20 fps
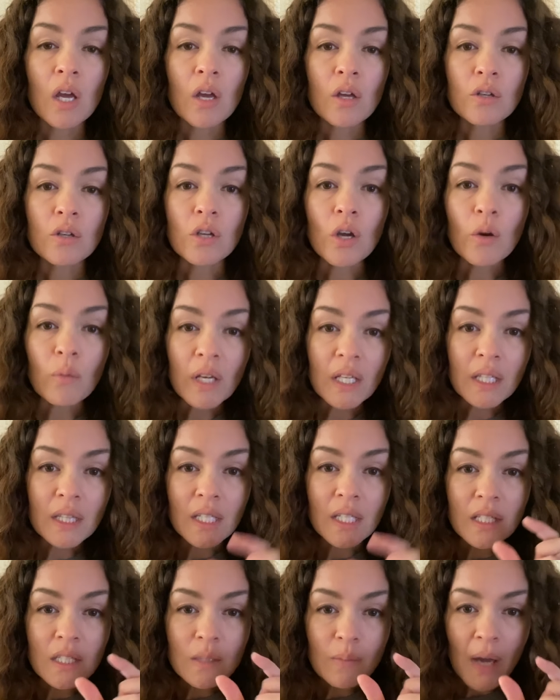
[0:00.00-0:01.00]
knowing
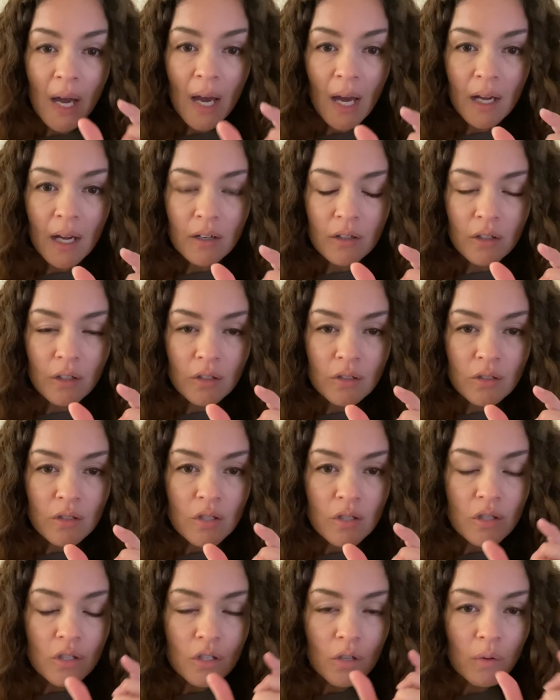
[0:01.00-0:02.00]
these
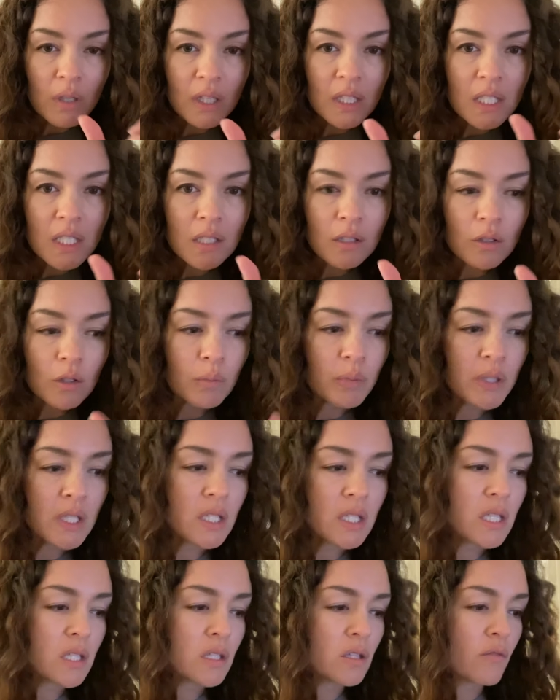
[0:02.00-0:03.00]
patterns, knowing these little
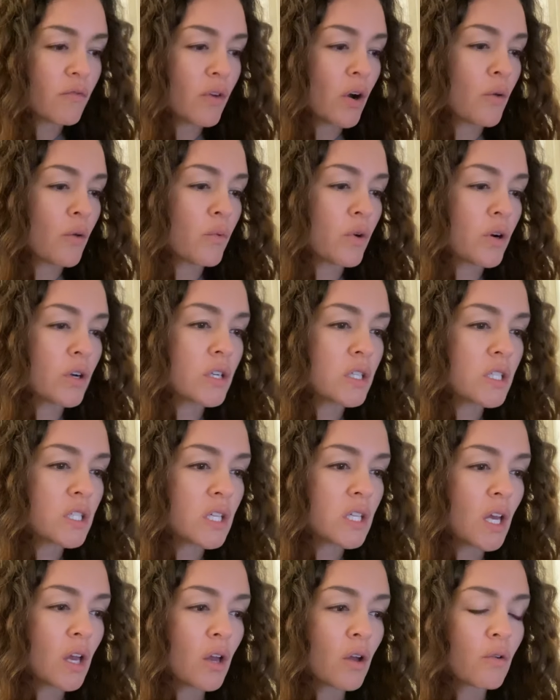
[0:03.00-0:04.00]
pieces of our words